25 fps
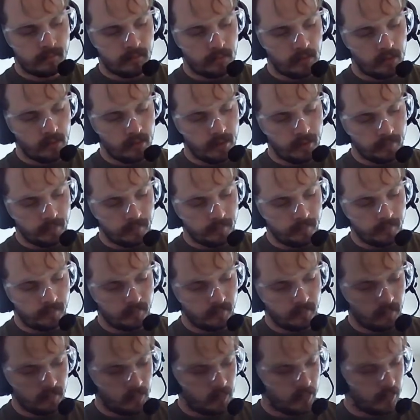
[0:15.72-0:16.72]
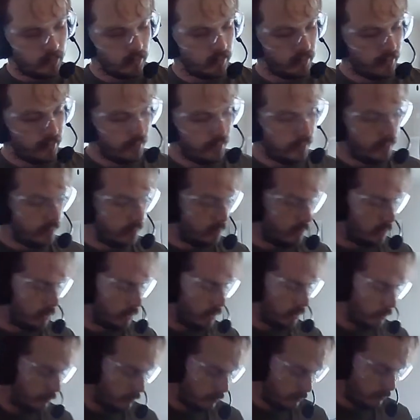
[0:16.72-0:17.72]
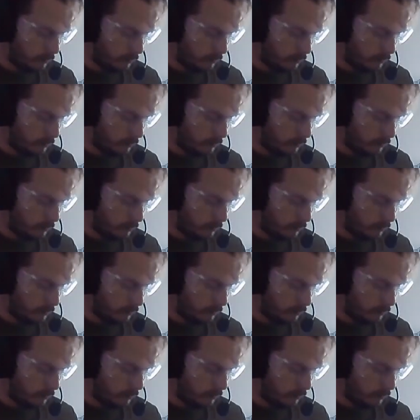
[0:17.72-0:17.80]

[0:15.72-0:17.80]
Okay, I'll go ahead and get started.